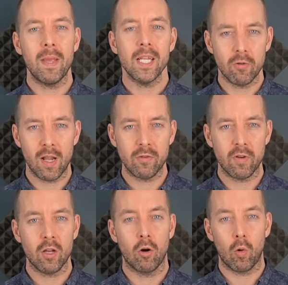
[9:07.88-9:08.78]
major
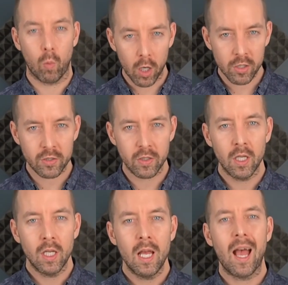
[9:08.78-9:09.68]
injury or worse,
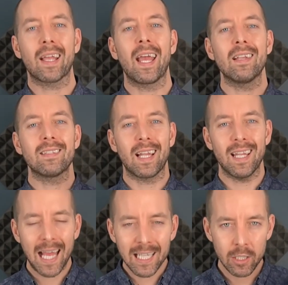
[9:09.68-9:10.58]
against a
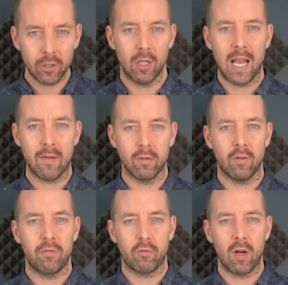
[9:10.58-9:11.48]
likelihood level
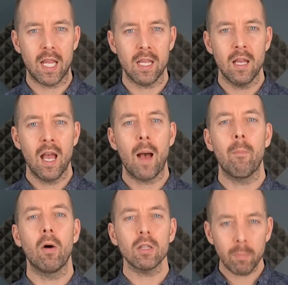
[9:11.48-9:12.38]
of three and
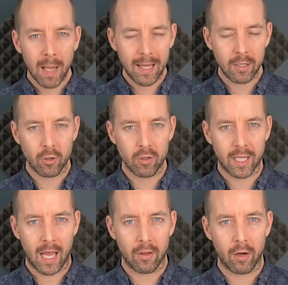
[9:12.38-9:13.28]
multiply the two
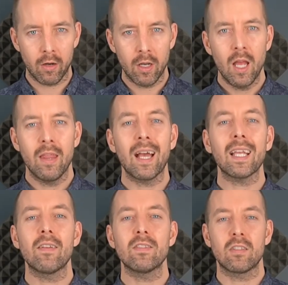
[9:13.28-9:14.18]
together, that
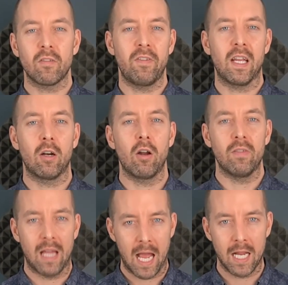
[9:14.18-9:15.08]
gives us a figure of
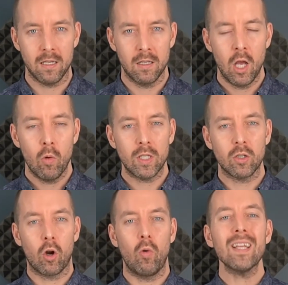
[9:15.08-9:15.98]
nine, which
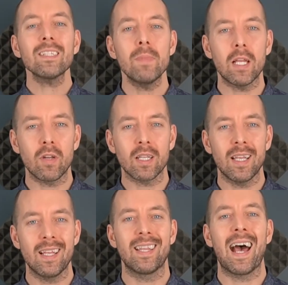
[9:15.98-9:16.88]
on a risk matrix
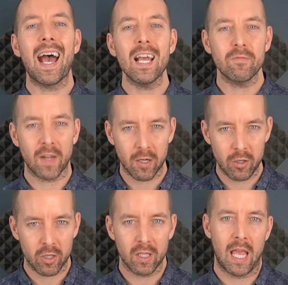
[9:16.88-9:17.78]
is the highest figure
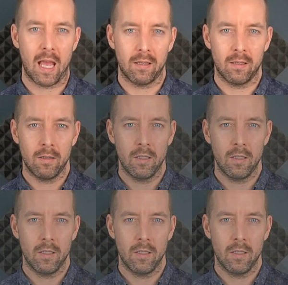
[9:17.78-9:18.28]
you can get.